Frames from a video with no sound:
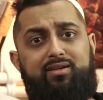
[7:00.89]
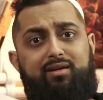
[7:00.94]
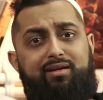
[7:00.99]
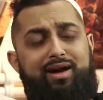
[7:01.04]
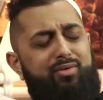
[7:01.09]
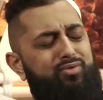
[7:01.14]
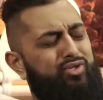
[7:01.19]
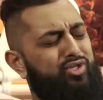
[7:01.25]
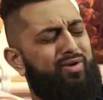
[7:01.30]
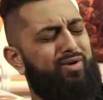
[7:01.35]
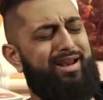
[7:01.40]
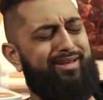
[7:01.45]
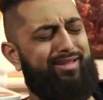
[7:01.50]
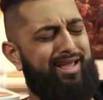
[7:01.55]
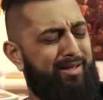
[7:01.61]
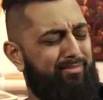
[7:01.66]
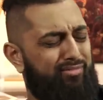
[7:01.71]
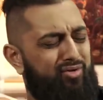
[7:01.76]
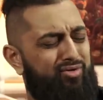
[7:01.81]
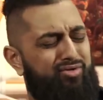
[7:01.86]
All right, it was a great
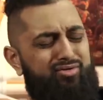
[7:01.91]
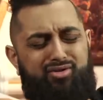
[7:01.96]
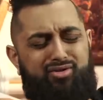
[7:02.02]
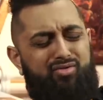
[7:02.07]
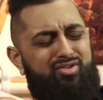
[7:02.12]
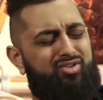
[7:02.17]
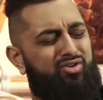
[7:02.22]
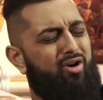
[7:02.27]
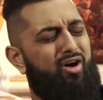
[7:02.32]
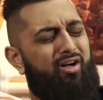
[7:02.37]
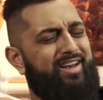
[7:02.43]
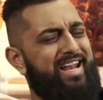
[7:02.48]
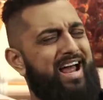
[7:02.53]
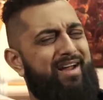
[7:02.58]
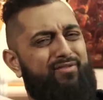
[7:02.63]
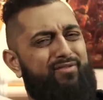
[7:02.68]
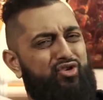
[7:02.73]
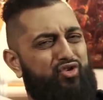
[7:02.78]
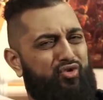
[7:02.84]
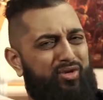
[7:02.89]
game. Don't call it
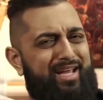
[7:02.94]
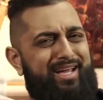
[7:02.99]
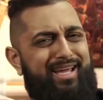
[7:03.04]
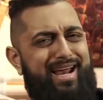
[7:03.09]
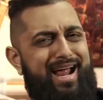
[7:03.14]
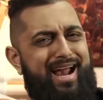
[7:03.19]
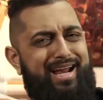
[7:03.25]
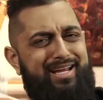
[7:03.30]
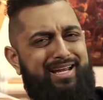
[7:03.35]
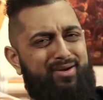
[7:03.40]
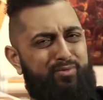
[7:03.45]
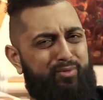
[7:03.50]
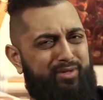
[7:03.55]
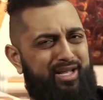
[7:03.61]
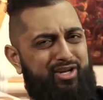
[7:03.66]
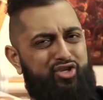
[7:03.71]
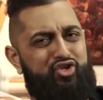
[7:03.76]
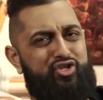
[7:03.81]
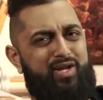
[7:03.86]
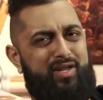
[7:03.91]
average, okay? Get out of here with
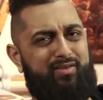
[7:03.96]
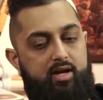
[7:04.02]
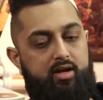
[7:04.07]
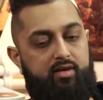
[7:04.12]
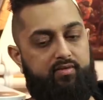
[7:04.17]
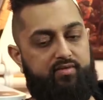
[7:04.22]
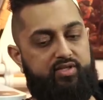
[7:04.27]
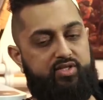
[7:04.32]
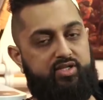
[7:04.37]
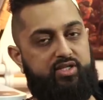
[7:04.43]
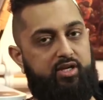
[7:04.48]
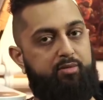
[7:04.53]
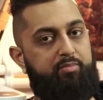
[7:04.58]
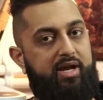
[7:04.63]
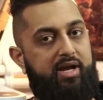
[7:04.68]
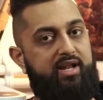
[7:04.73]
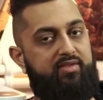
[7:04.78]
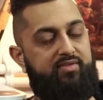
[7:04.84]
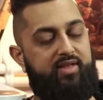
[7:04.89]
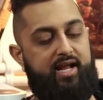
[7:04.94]
that shit. This is an
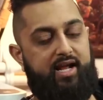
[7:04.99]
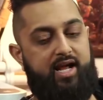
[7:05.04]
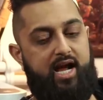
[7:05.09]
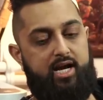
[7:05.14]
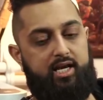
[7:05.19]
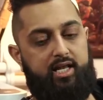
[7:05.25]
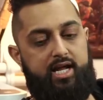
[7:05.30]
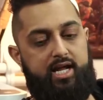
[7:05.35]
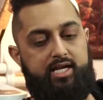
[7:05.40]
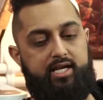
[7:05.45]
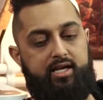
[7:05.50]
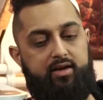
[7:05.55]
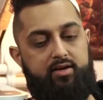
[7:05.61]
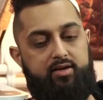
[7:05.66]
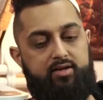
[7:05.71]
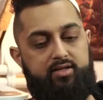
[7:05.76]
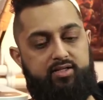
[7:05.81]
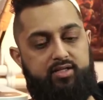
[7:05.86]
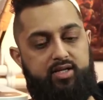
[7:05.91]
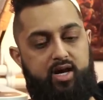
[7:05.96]
opinion that I kind of like here,
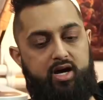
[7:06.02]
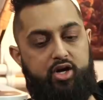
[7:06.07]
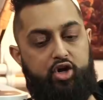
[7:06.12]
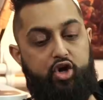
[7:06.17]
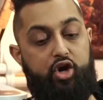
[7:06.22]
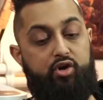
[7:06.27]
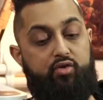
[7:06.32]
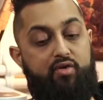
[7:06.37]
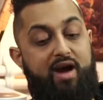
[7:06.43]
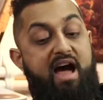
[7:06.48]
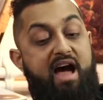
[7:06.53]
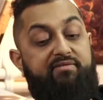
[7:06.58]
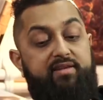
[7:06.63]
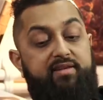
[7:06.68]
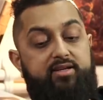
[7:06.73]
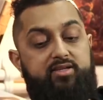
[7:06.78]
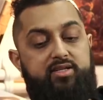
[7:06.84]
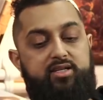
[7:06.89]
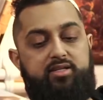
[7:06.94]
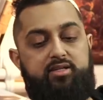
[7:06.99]
and it's good
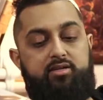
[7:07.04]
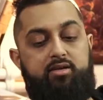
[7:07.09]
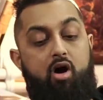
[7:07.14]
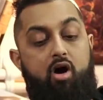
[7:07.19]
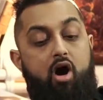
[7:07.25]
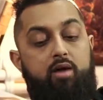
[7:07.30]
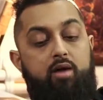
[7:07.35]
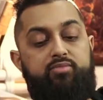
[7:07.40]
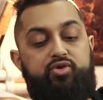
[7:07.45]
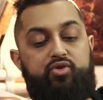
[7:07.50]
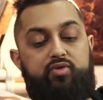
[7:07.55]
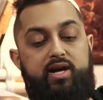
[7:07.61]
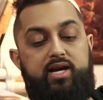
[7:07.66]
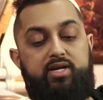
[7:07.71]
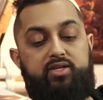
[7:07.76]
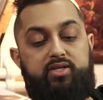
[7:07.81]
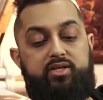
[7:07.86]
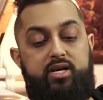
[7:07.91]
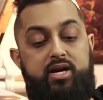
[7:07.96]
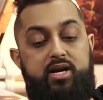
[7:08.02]
graphics is an arms
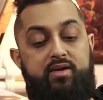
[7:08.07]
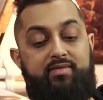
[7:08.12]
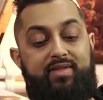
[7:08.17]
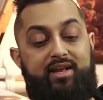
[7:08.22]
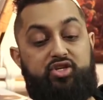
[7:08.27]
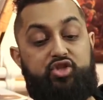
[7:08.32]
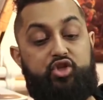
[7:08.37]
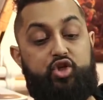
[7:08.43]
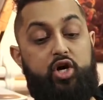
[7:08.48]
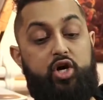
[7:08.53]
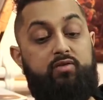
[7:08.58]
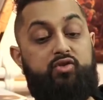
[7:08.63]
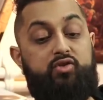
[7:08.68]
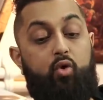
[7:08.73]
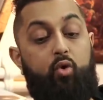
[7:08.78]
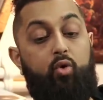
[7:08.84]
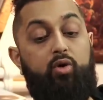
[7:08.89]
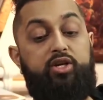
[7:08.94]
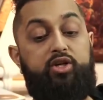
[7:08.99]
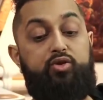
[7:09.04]
race that serves
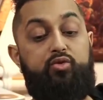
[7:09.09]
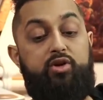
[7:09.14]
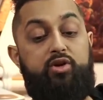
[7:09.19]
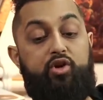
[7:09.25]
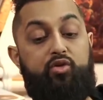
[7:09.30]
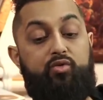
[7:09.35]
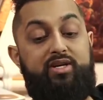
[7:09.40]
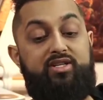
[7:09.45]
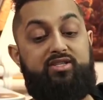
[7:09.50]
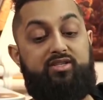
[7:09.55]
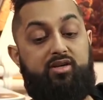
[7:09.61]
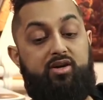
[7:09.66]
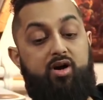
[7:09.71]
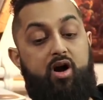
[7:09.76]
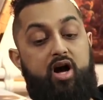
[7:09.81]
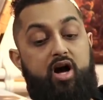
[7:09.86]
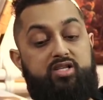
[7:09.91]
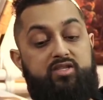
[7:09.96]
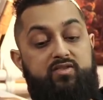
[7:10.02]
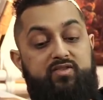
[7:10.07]
only to increase the
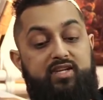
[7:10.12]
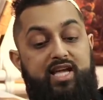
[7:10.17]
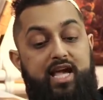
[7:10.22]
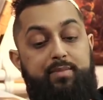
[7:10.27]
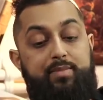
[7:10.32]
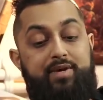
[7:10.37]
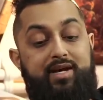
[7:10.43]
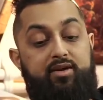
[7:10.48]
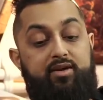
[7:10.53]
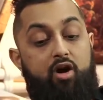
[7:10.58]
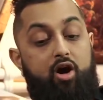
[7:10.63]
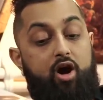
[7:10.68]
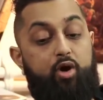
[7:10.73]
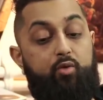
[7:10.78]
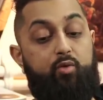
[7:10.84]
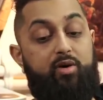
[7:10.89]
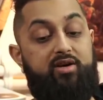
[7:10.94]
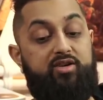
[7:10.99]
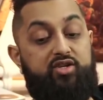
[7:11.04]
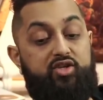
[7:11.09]
cost of gaming and
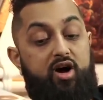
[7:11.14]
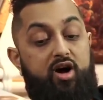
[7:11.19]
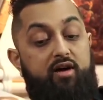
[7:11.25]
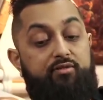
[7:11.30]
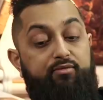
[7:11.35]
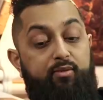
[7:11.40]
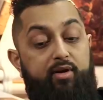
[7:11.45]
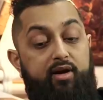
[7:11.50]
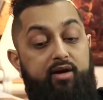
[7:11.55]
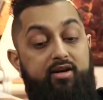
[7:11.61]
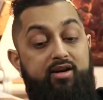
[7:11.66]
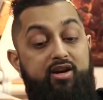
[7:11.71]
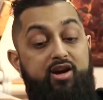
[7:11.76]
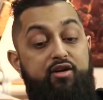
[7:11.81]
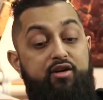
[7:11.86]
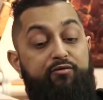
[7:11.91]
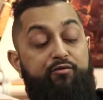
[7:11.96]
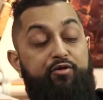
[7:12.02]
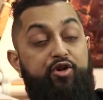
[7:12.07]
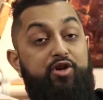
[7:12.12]
hardware and software
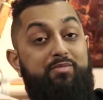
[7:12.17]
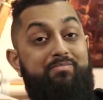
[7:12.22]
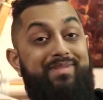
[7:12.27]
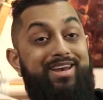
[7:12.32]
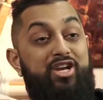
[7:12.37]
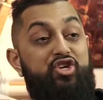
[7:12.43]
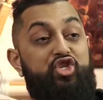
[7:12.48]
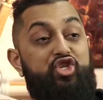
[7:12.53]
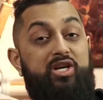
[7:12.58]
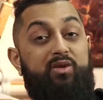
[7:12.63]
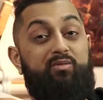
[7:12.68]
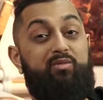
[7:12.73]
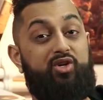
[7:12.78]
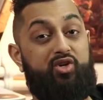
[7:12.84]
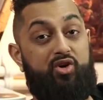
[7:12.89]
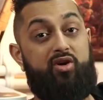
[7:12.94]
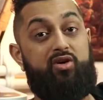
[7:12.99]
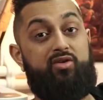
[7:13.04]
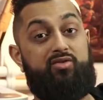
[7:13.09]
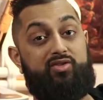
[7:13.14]
for diminishing
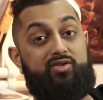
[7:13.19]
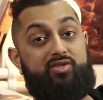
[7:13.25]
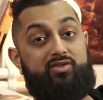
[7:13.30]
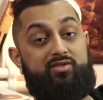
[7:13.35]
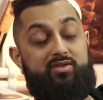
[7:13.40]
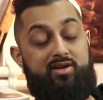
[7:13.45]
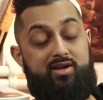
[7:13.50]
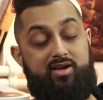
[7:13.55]
returns.